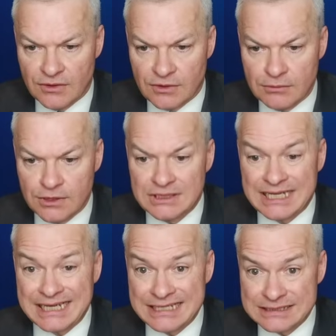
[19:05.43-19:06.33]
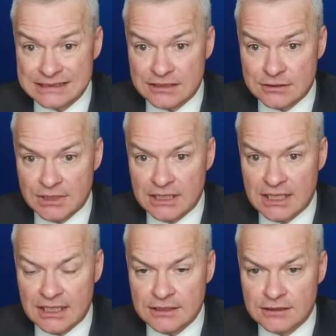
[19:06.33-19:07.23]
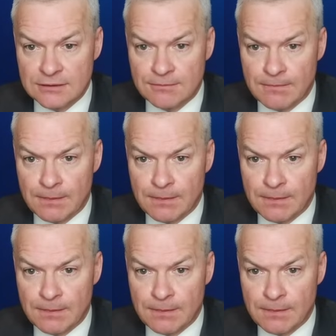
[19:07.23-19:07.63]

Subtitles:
So opponent has set up a lane.